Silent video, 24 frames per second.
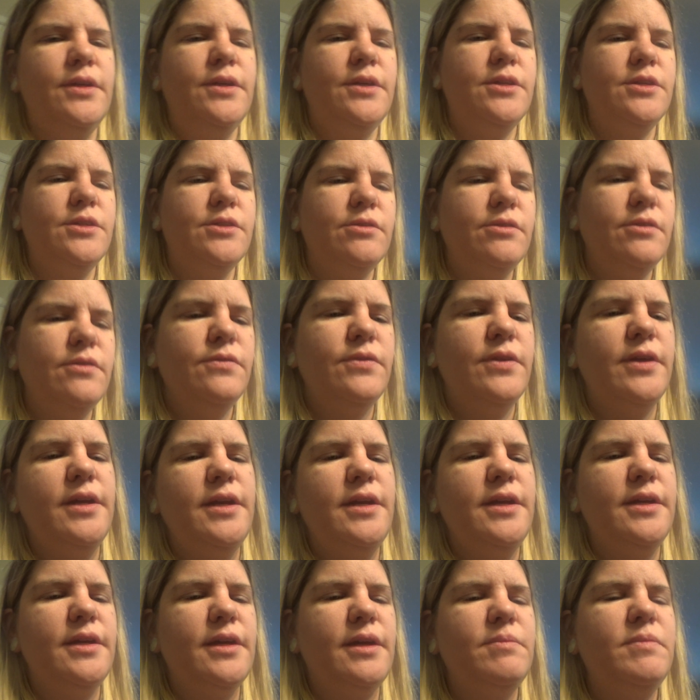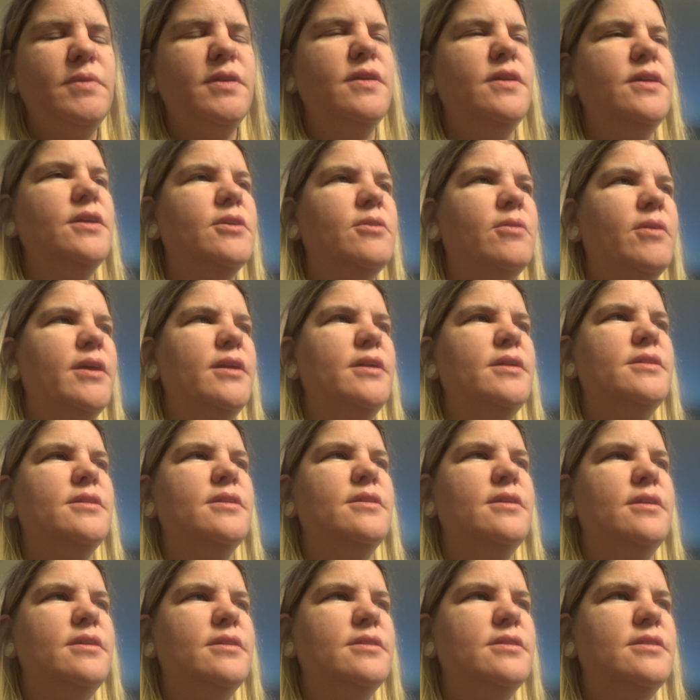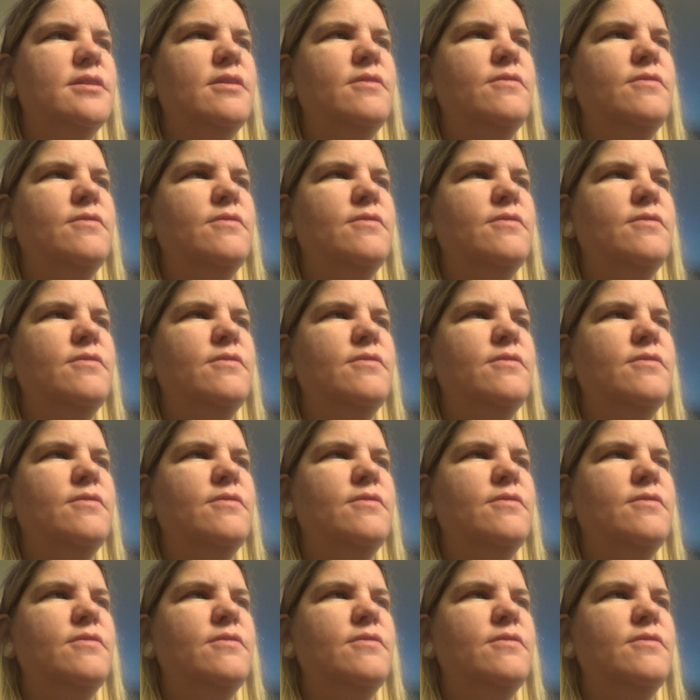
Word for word: sort of like, I'm going to equate it to this.